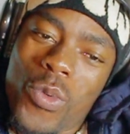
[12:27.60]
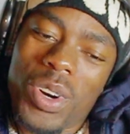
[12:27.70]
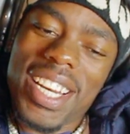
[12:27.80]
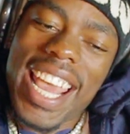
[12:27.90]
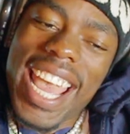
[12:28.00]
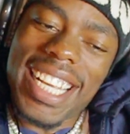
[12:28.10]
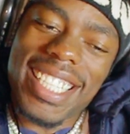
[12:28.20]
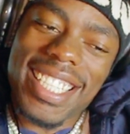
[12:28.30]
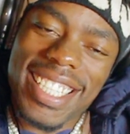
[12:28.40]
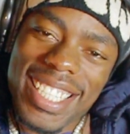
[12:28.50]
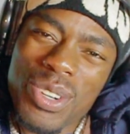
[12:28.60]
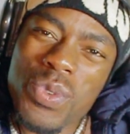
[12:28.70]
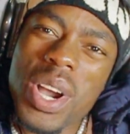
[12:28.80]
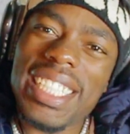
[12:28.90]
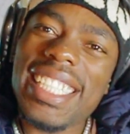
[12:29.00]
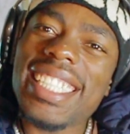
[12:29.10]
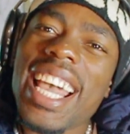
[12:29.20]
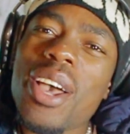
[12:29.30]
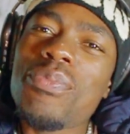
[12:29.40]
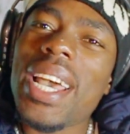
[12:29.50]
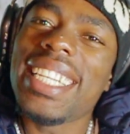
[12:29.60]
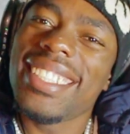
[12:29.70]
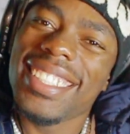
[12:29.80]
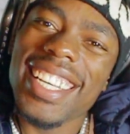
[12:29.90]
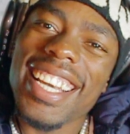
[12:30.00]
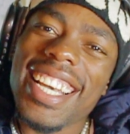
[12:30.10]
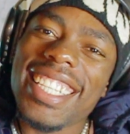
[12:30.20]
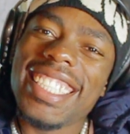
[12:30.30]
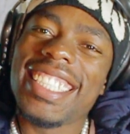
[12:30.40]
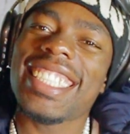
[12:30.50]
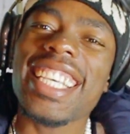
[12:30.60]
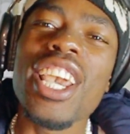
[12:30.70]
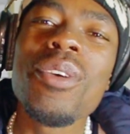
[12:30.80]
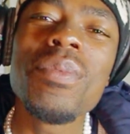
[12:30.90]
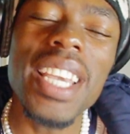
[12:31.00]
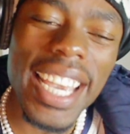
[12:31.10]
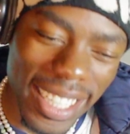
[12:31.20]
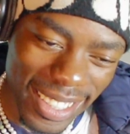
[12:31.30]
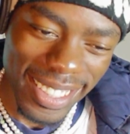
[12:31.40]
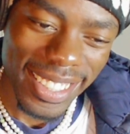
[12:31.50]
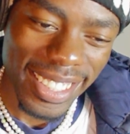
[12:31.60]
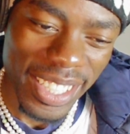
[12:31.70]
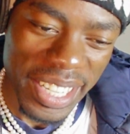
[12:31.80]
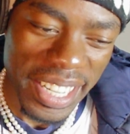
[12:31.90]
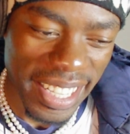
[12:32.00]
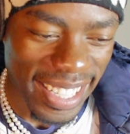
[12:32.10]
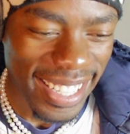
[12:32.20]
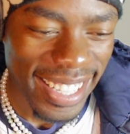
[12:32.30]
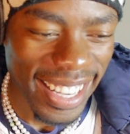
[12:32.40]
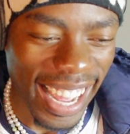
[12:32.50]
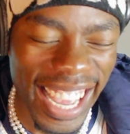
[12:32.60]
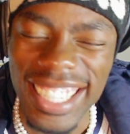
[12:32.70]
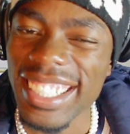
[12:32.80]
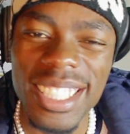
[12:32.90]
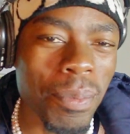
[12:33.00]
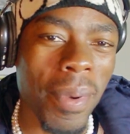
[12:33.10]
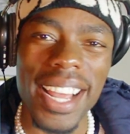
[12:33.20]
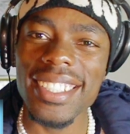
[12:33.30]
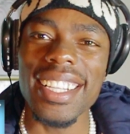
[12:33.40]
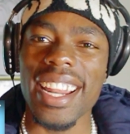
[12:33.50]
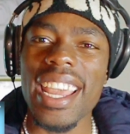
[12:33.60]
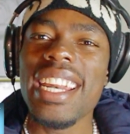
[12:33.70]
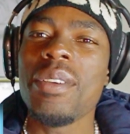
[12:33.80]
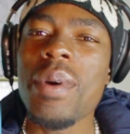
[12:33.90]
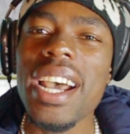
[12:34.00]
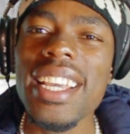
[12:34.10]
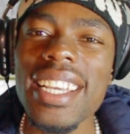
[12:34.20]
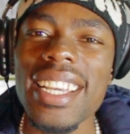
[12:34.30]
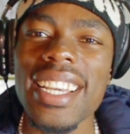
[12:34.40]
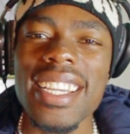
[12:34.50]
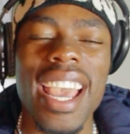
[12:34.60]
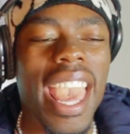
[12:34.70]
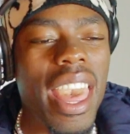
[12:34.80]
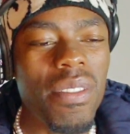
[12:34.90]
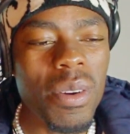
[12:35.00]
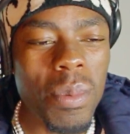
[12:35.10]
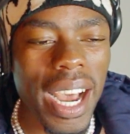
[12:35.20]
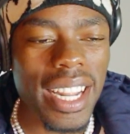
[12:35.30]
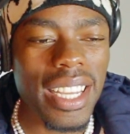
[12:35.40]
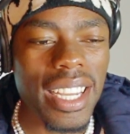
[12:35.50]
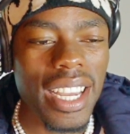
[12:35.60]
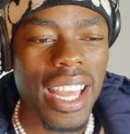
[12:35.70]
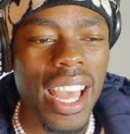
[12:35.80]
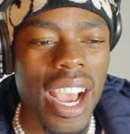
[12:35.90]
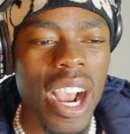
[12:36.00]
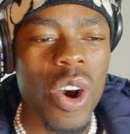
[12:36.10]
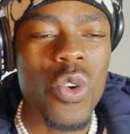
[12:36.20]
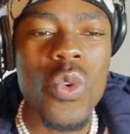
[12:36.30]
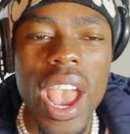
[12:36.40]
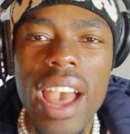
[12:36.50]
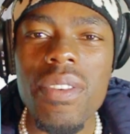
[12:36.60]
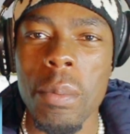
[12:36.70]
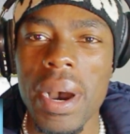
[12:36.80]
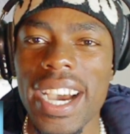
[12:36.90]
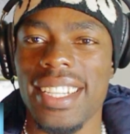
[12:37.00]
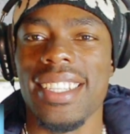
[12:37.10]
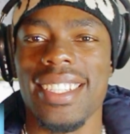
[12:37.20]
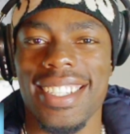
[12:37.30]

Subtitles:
Relax. What just happened? She just came in and just blasted anybody, everybody, whoever body.